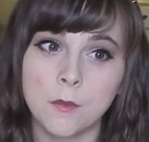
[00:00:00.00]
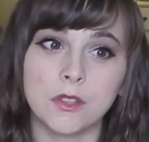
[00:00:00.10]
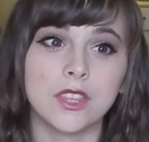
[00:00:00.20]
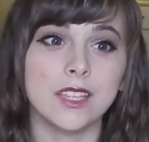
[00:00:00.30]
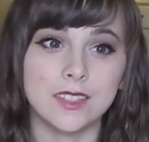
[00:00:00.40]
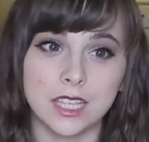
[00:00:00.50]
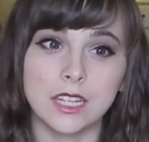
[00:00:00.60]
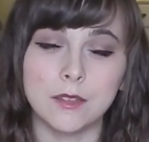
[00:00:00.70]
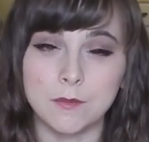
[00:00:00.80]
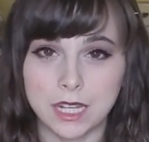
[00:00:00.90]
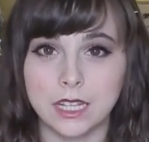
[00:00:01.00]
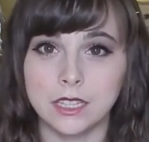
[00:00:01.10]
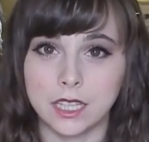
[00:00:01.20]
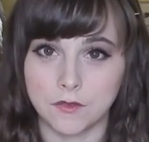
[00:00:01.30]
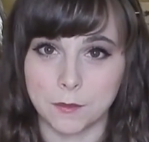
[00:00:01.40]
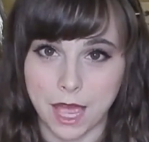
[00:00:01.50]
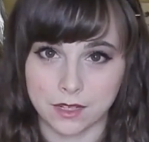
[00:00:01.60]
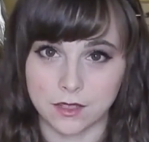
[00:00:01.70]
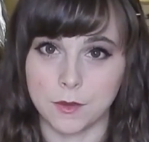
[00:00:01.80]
but they did immediately give it back to